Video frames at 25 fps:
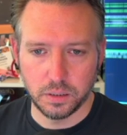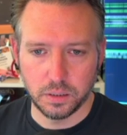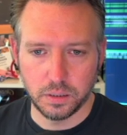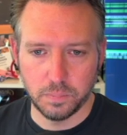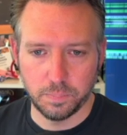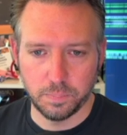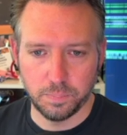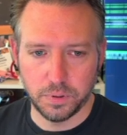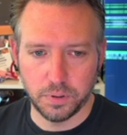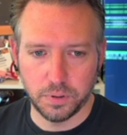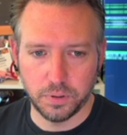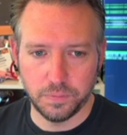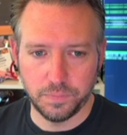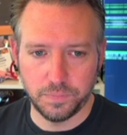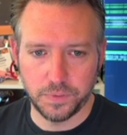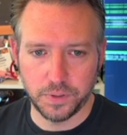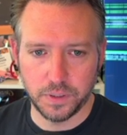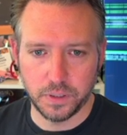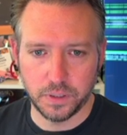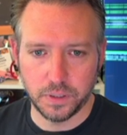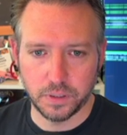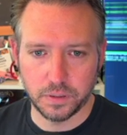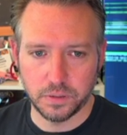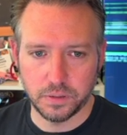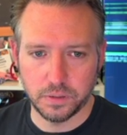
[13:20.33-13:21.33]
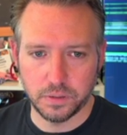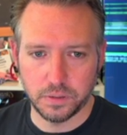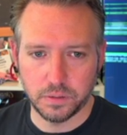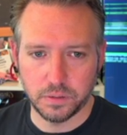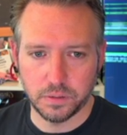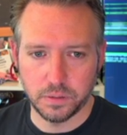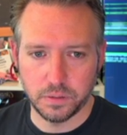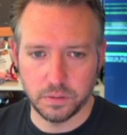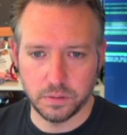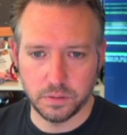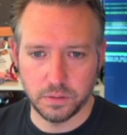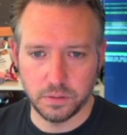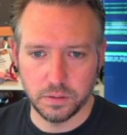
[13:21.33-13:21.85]
Perfect.
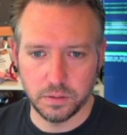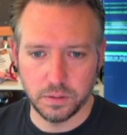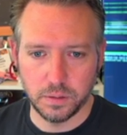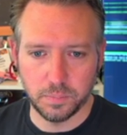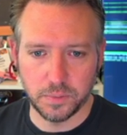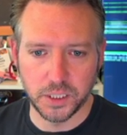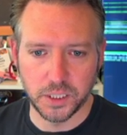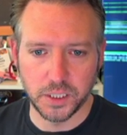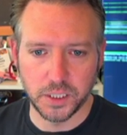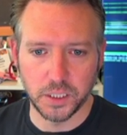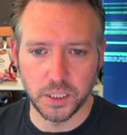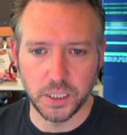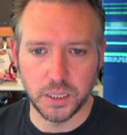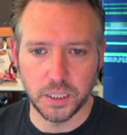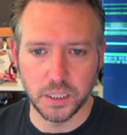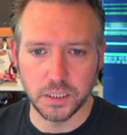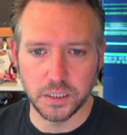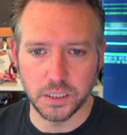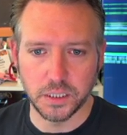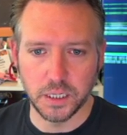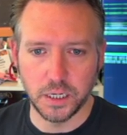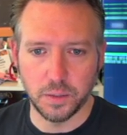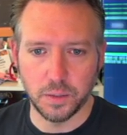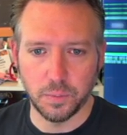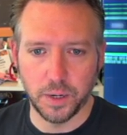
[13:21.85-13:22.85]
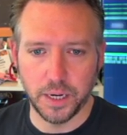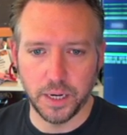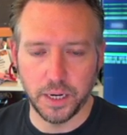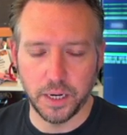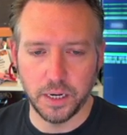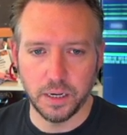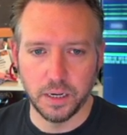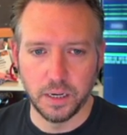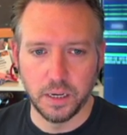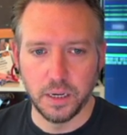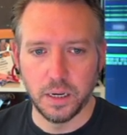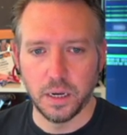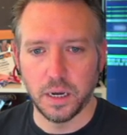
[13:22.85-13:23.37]
I'm going to delete this anyway.
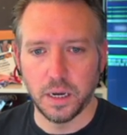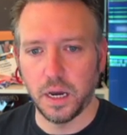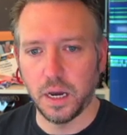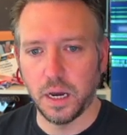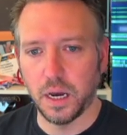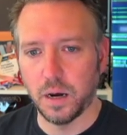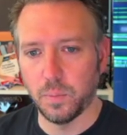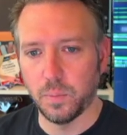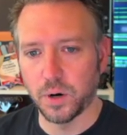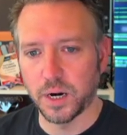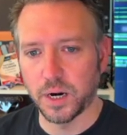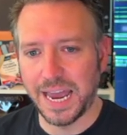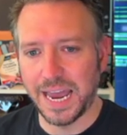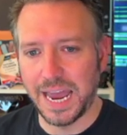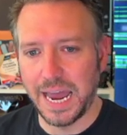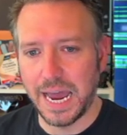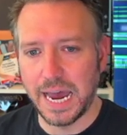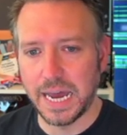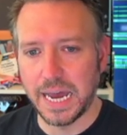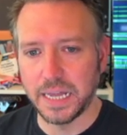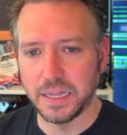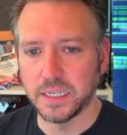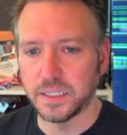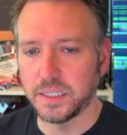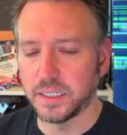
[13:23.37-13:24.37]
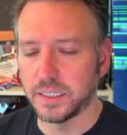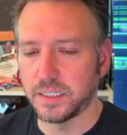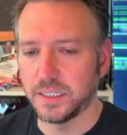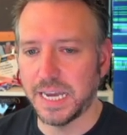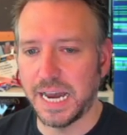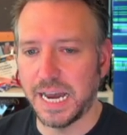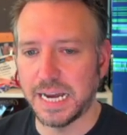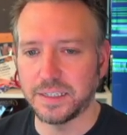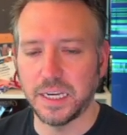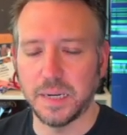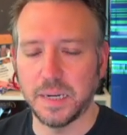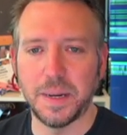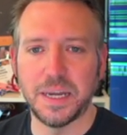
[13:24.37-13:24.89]
Uh, we're going to add this
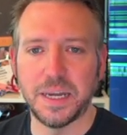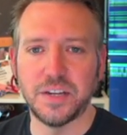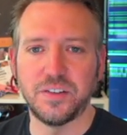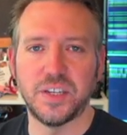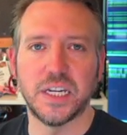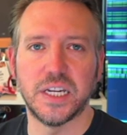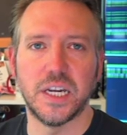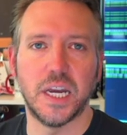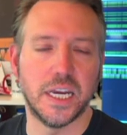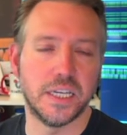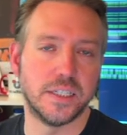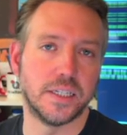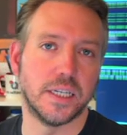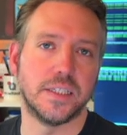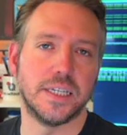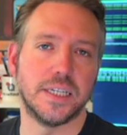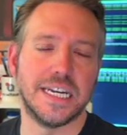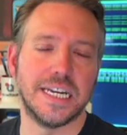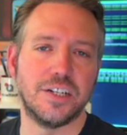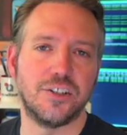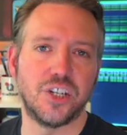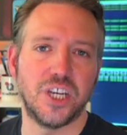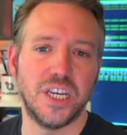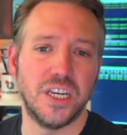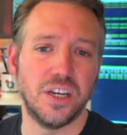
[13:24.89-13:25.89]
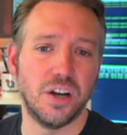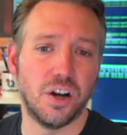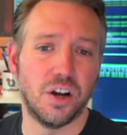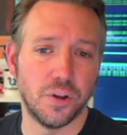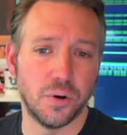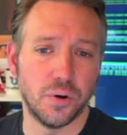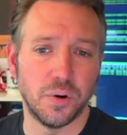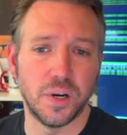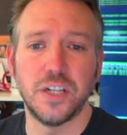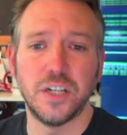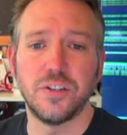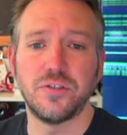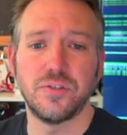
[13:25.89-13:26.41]
exact same SSH key, although
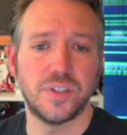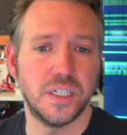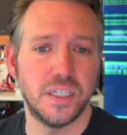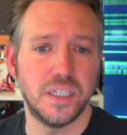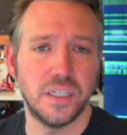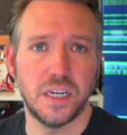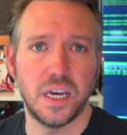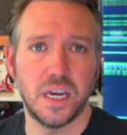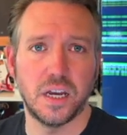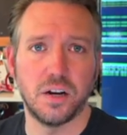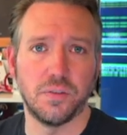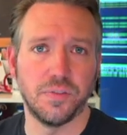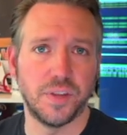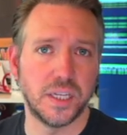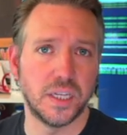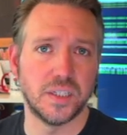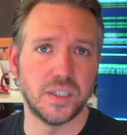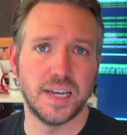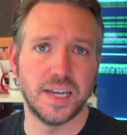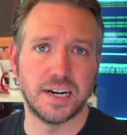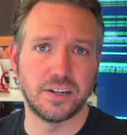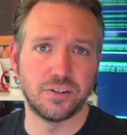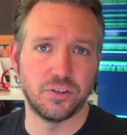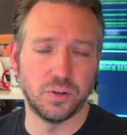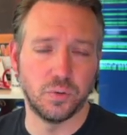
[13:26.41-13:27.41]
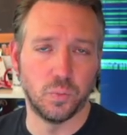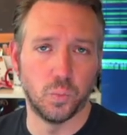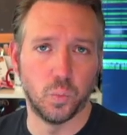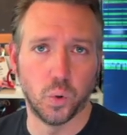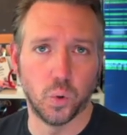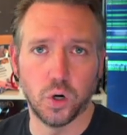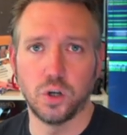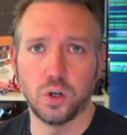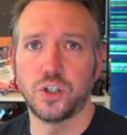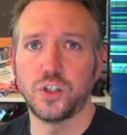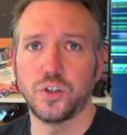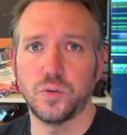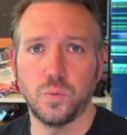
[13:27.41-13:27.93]
interestingly, I don't think this actually
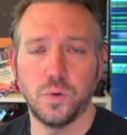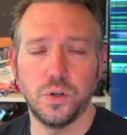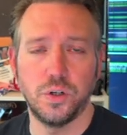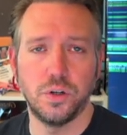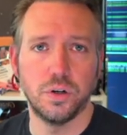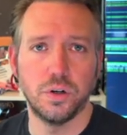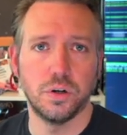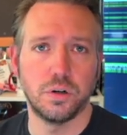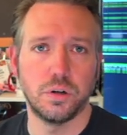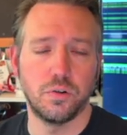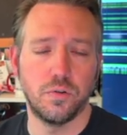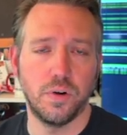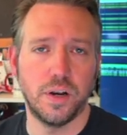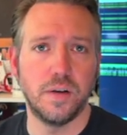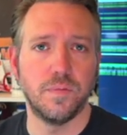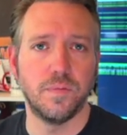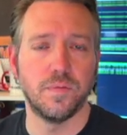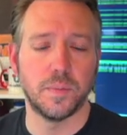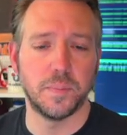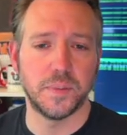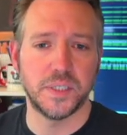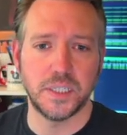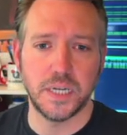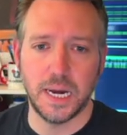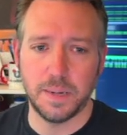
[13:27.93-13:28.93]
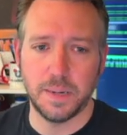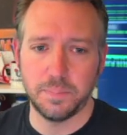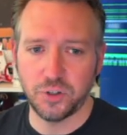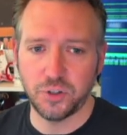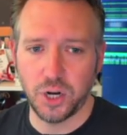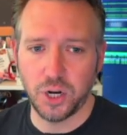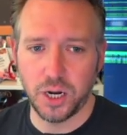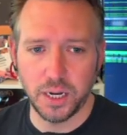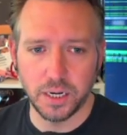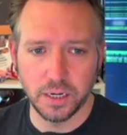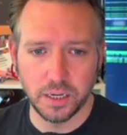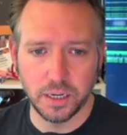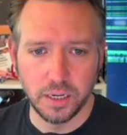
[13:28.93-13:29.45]
works when you're creating from a
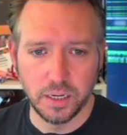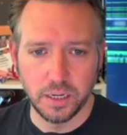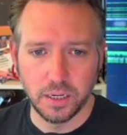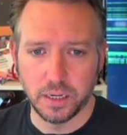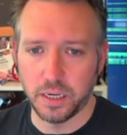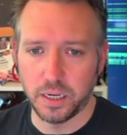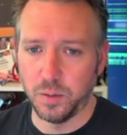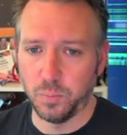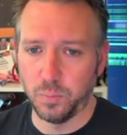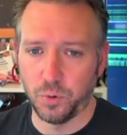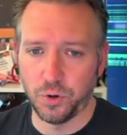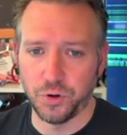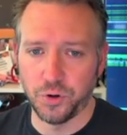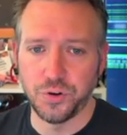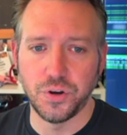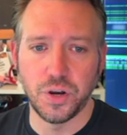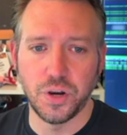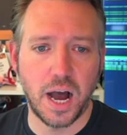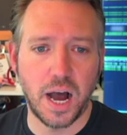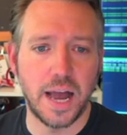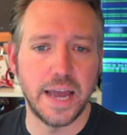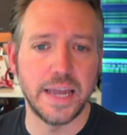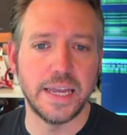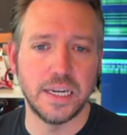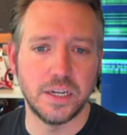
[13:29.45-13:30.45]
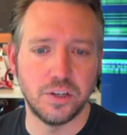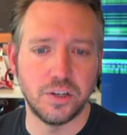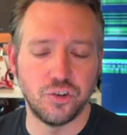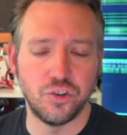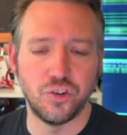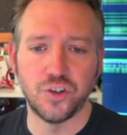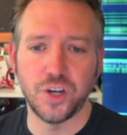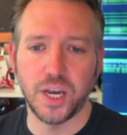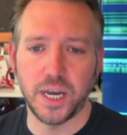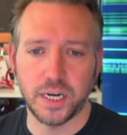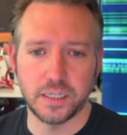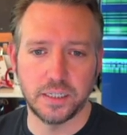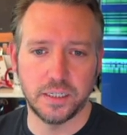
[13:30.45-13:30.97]
snapshot. It will not
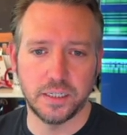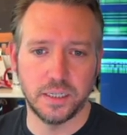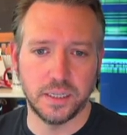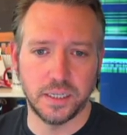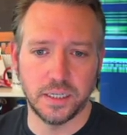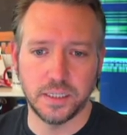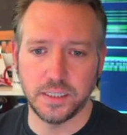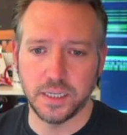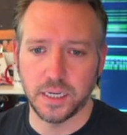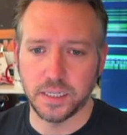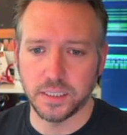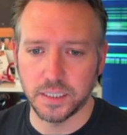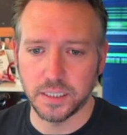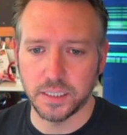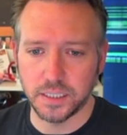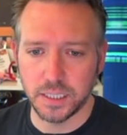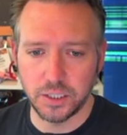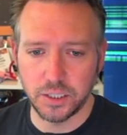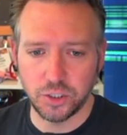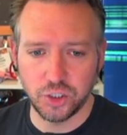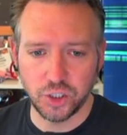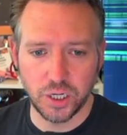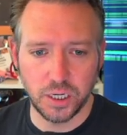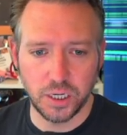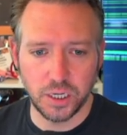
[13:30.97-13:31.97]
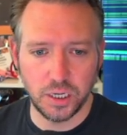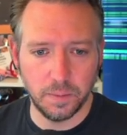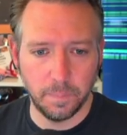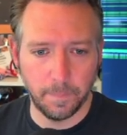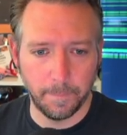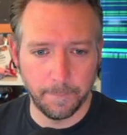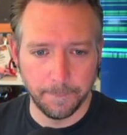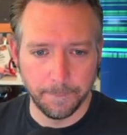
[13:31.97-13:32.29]
inject this SSH key.